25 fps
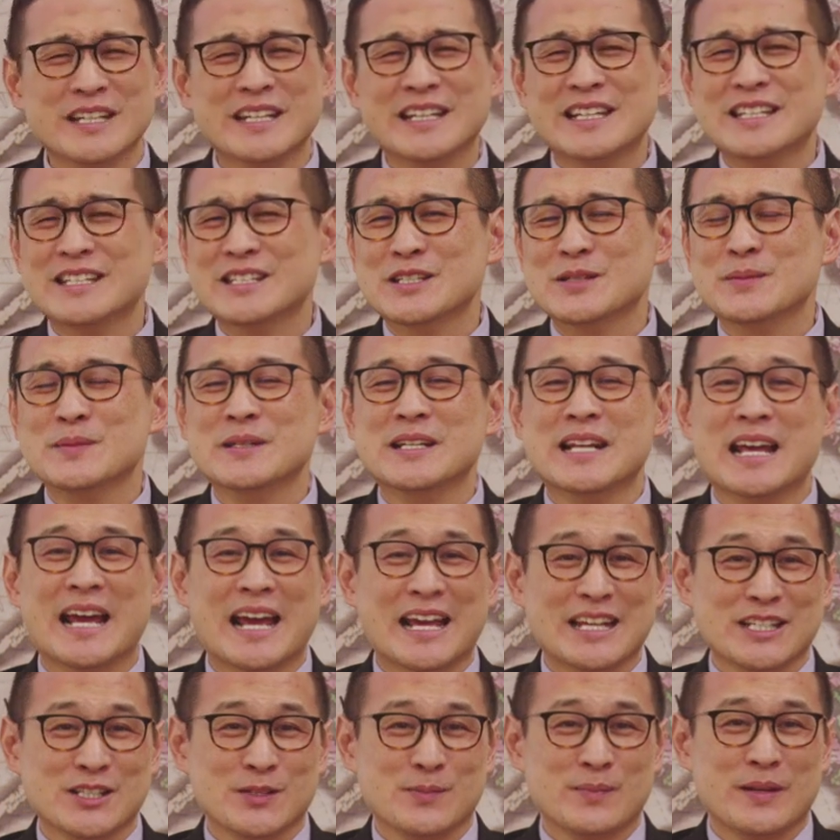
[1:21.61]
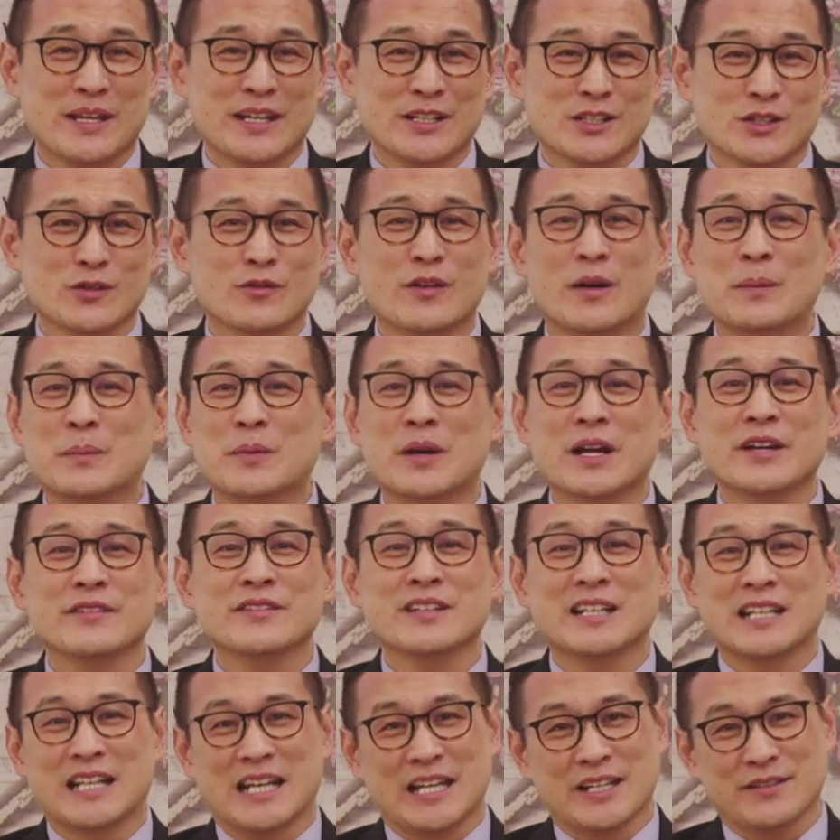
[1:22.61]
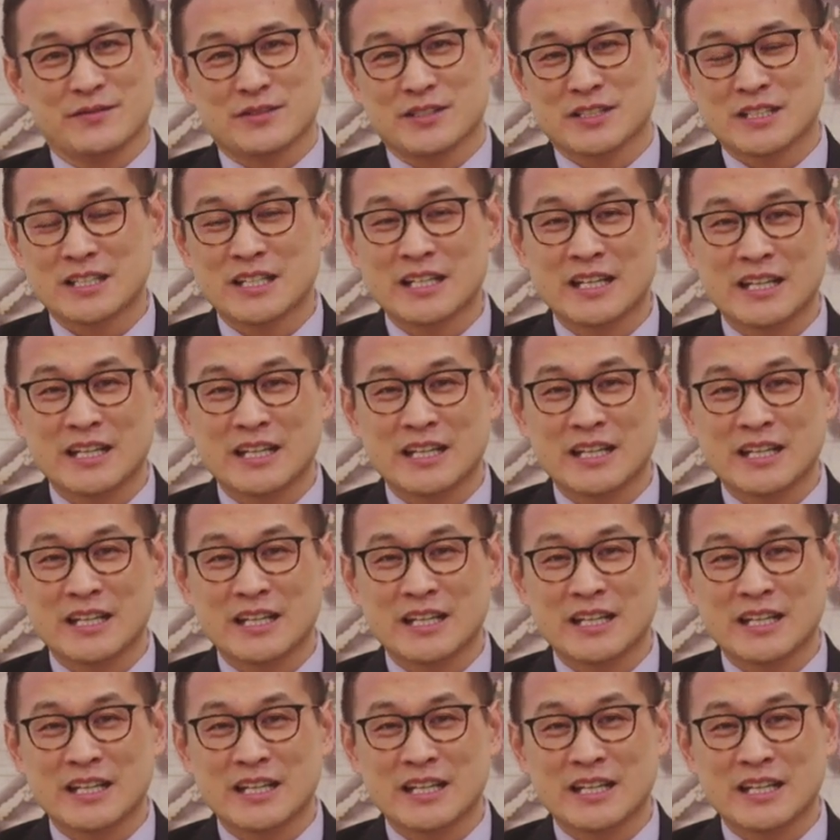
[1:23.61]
intimate aspects of our private lives.